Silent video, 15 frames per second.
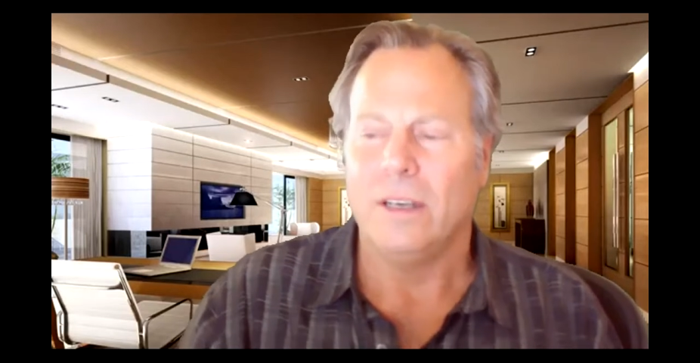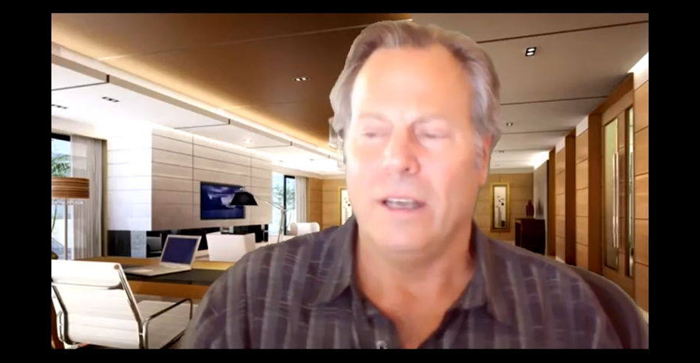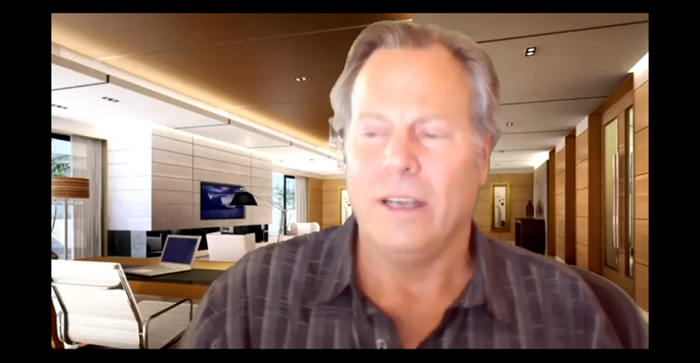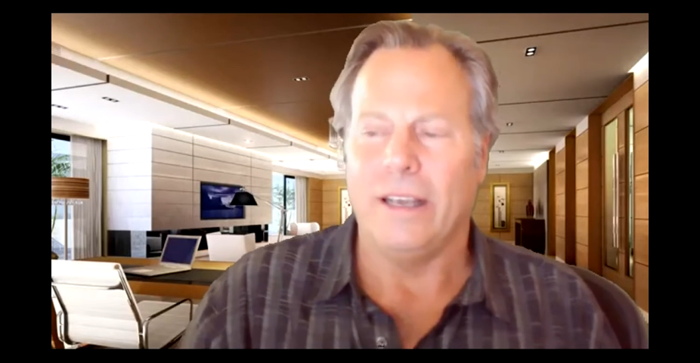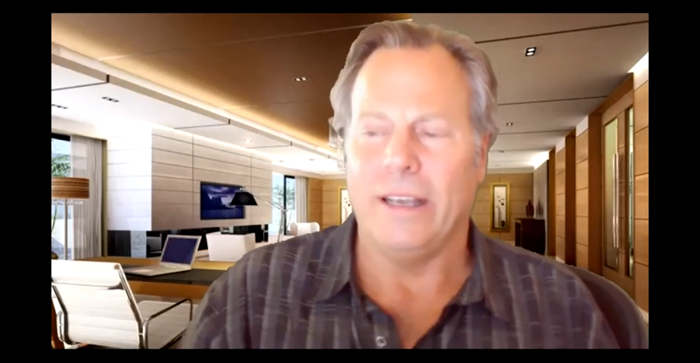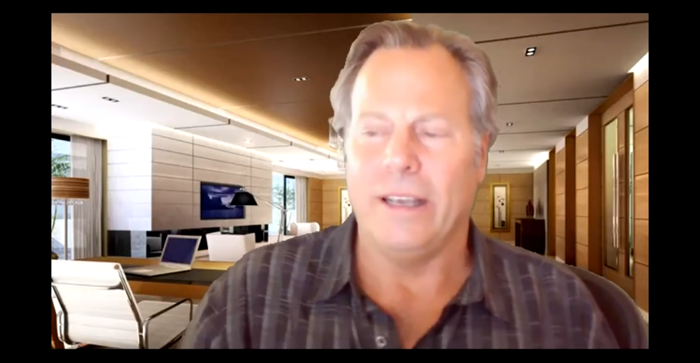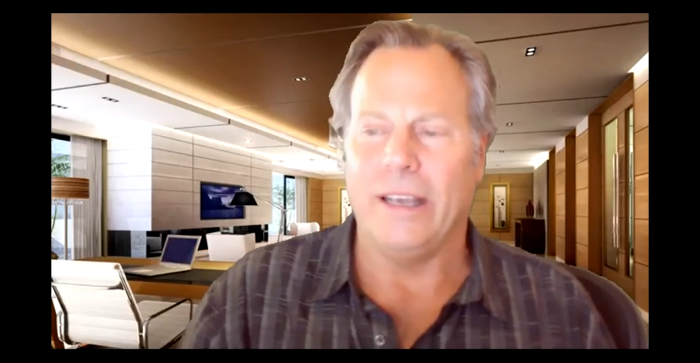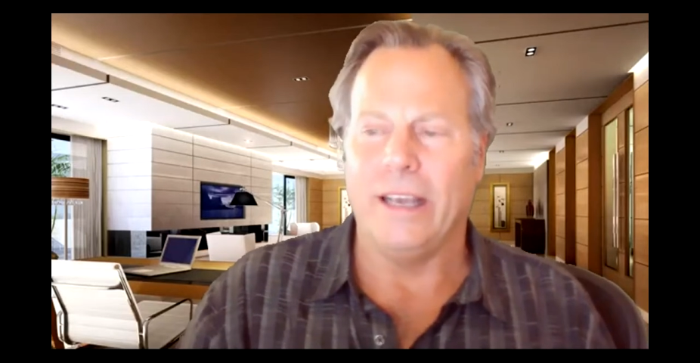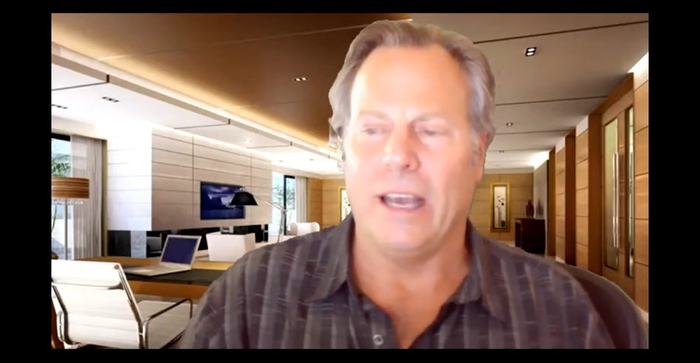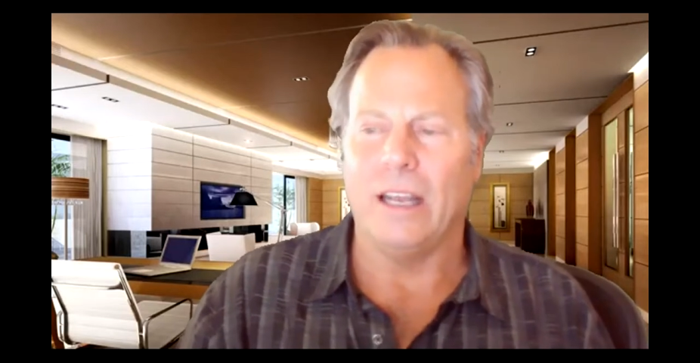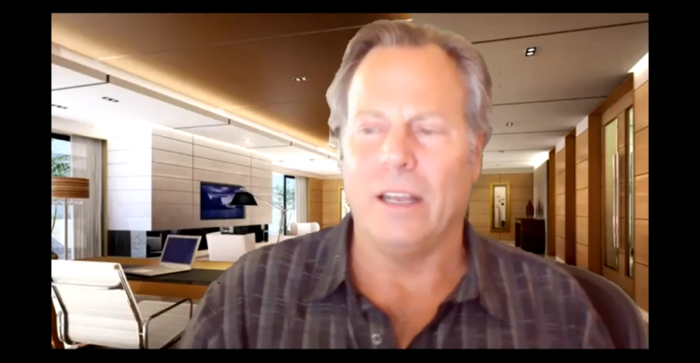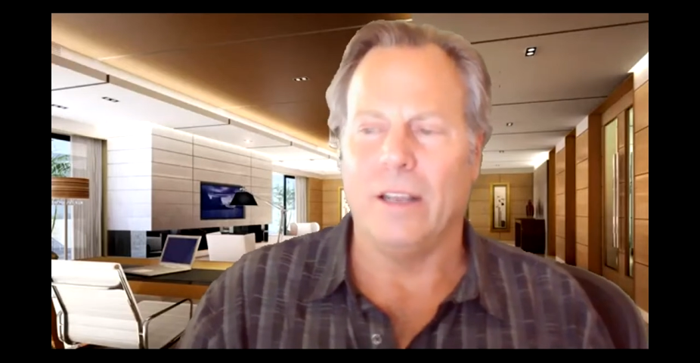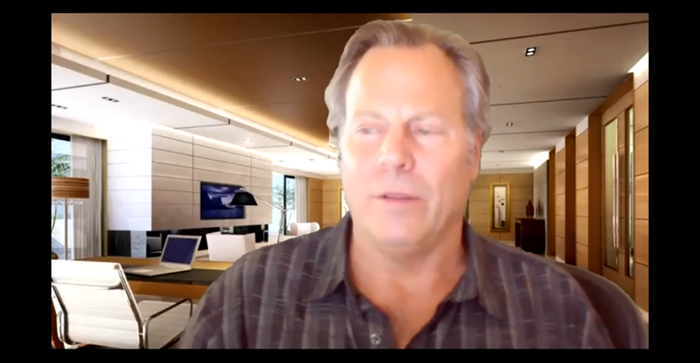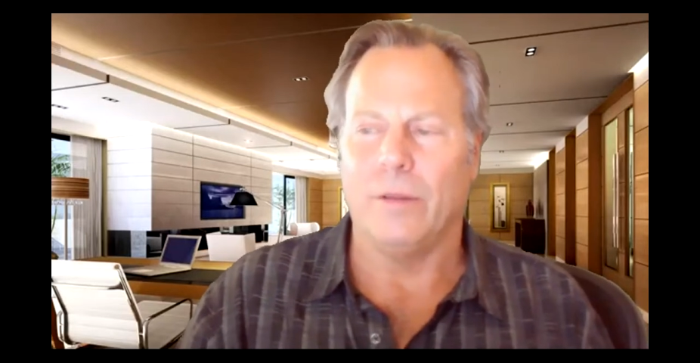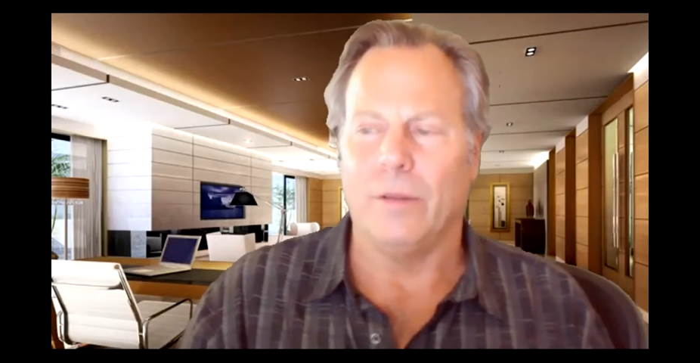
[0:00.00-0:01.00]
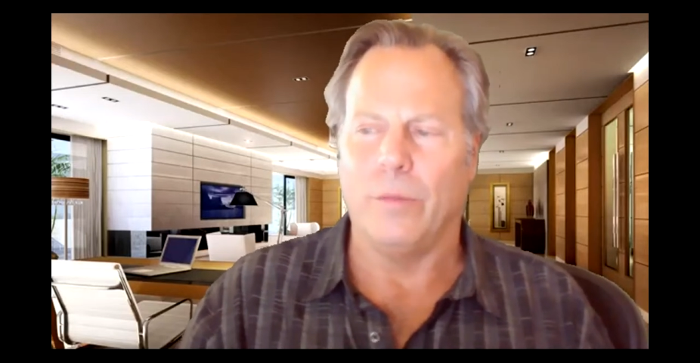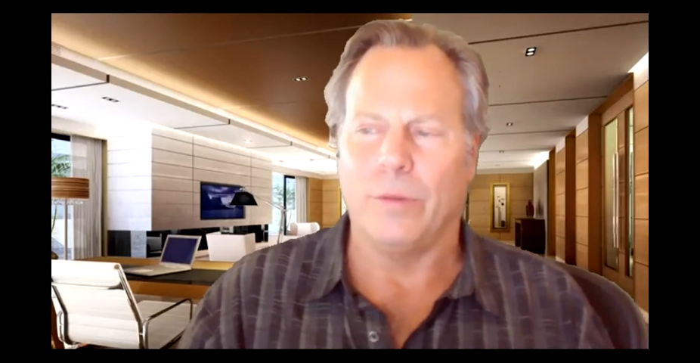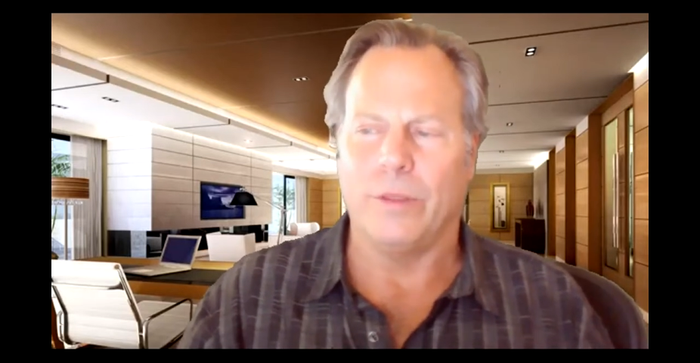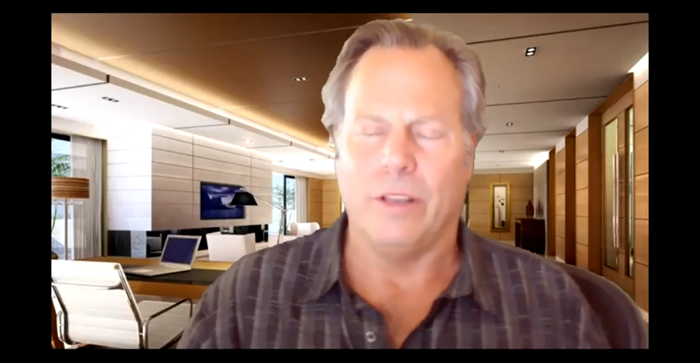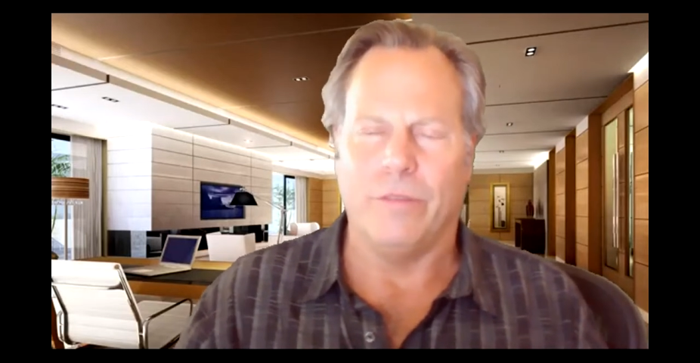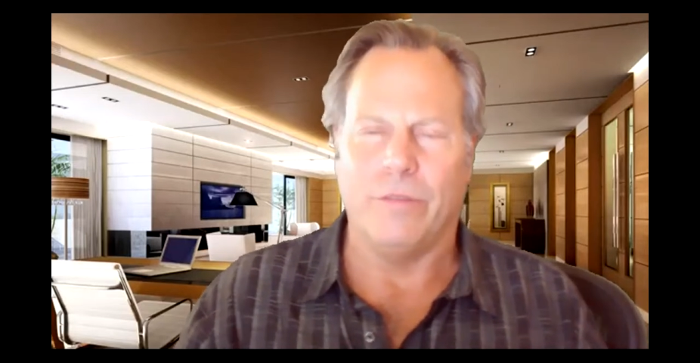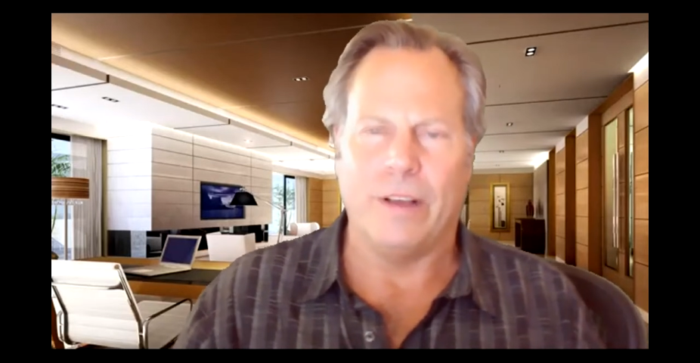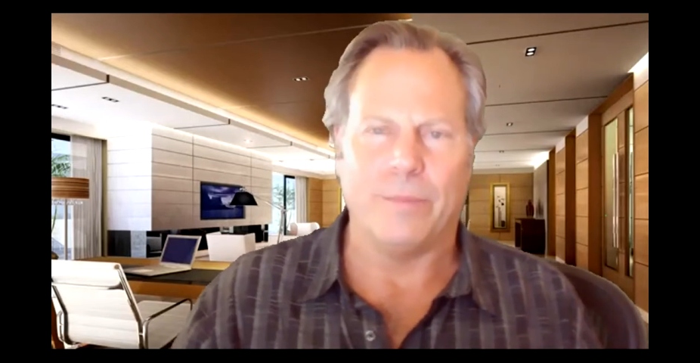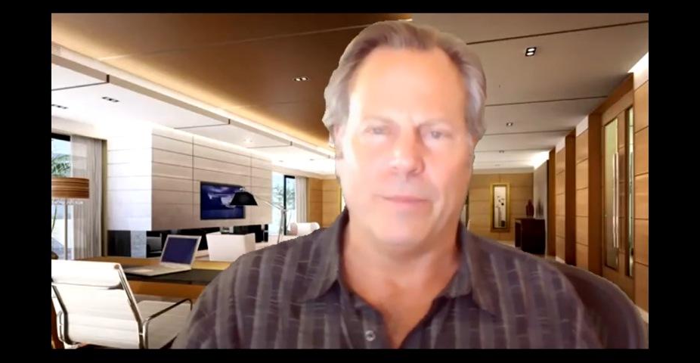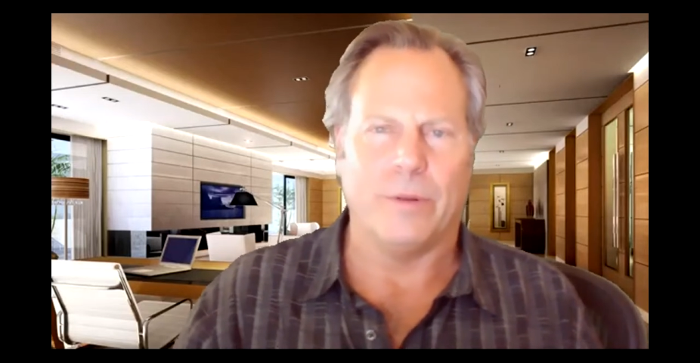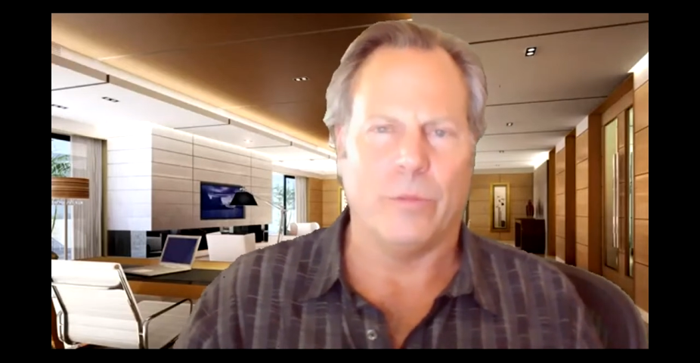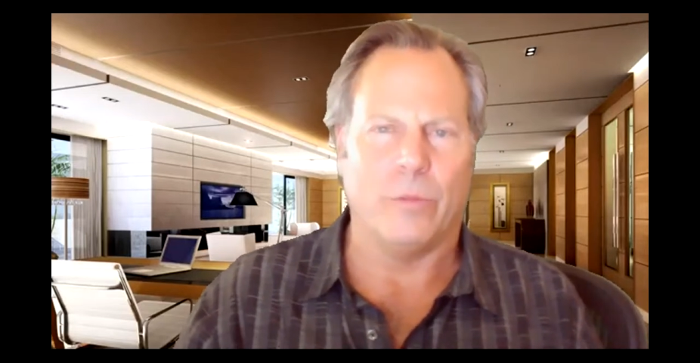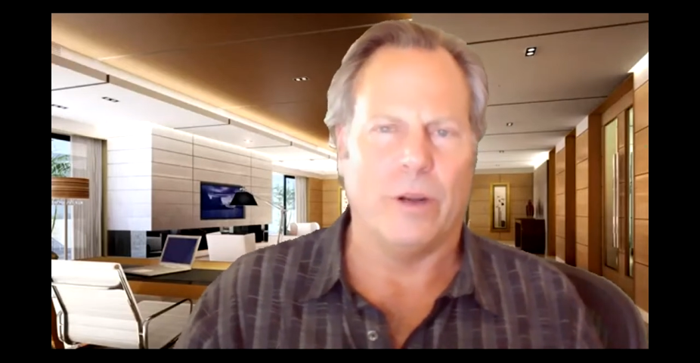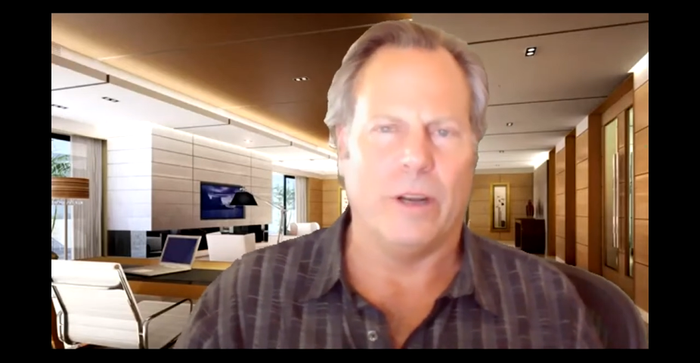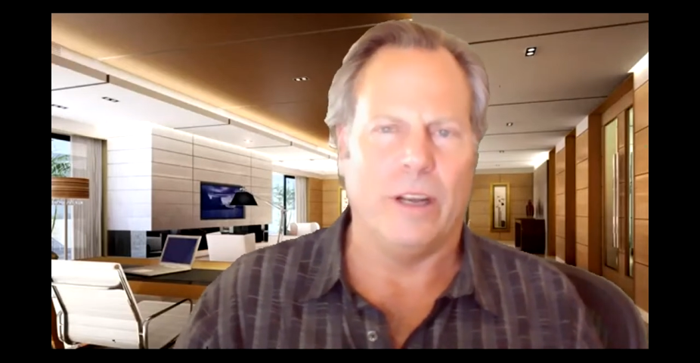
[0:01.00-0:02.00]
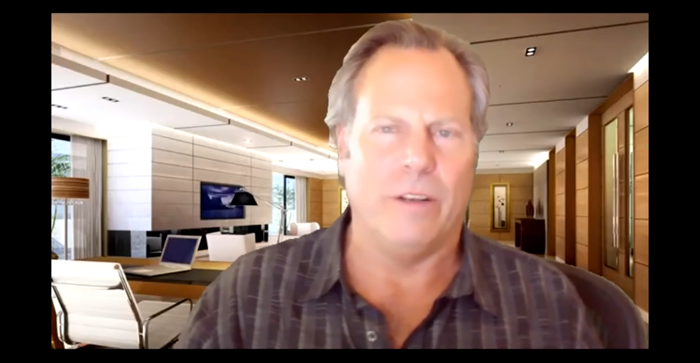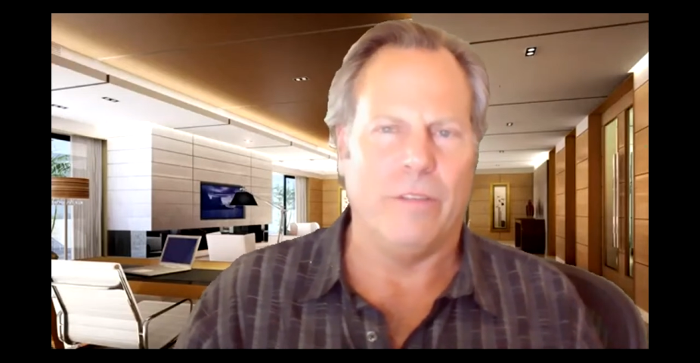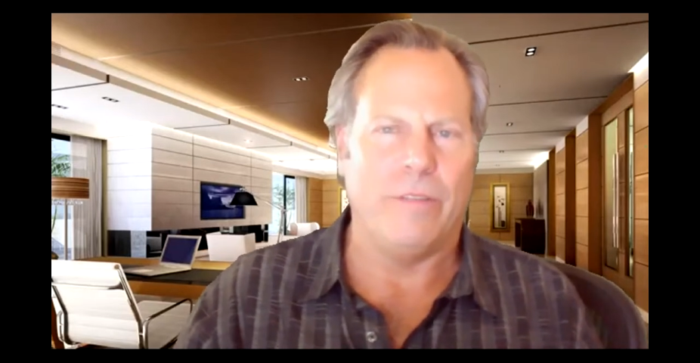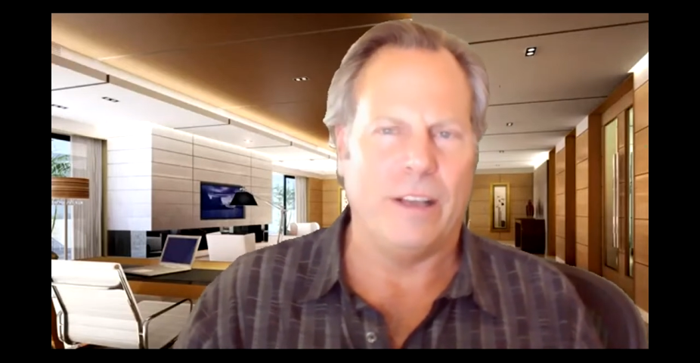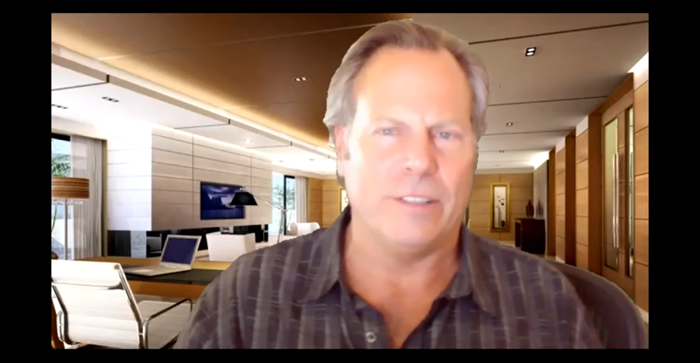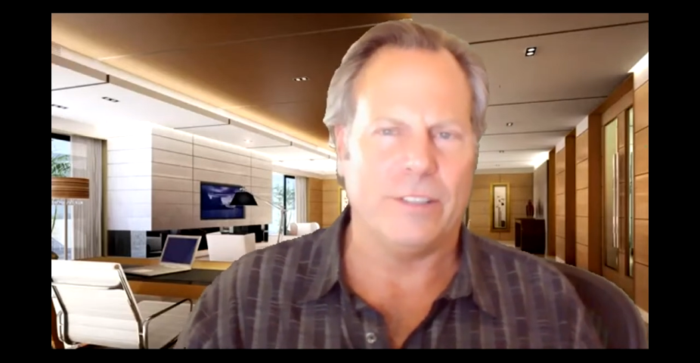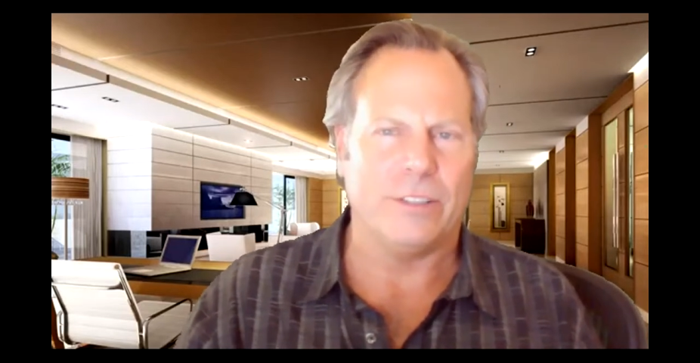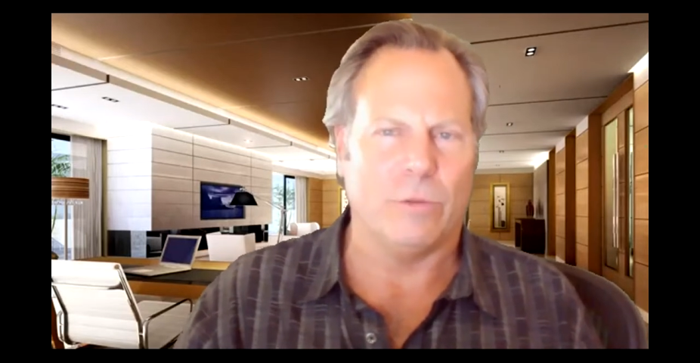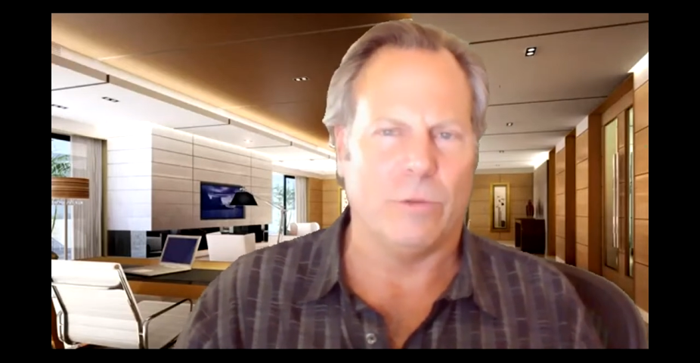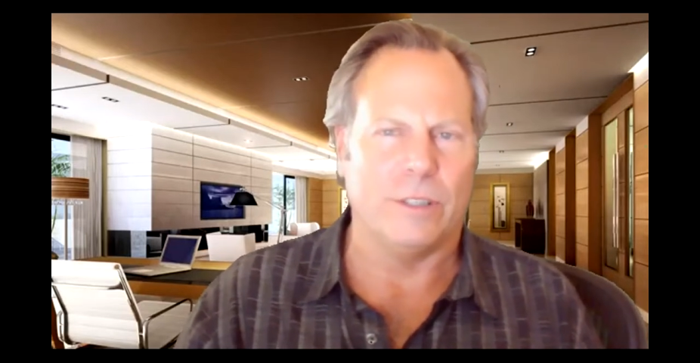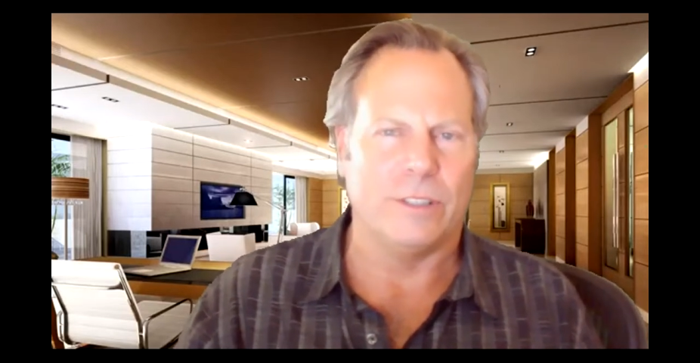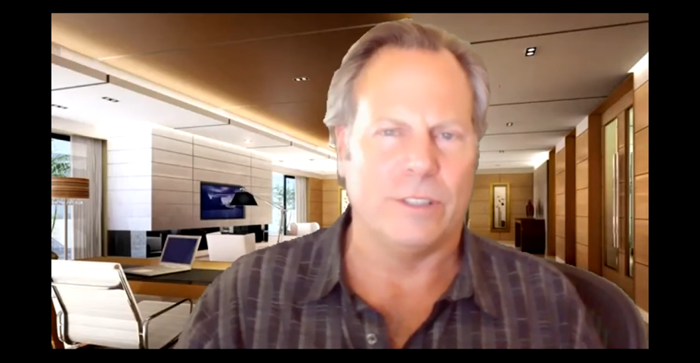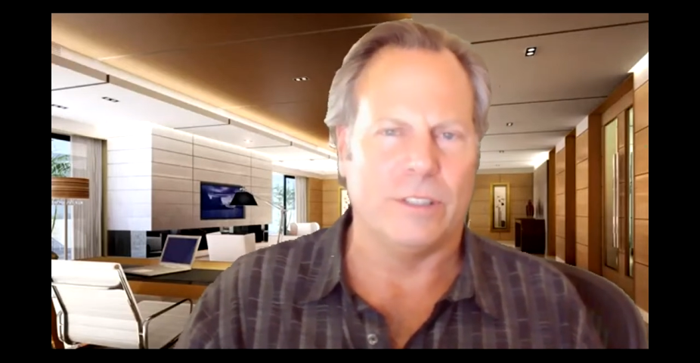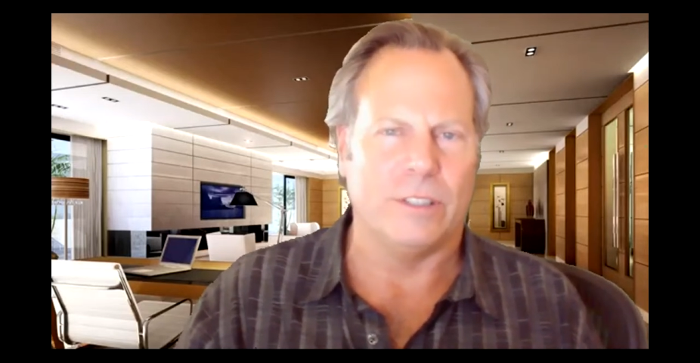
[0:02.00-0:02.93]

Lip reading: Yet, but what an investor wants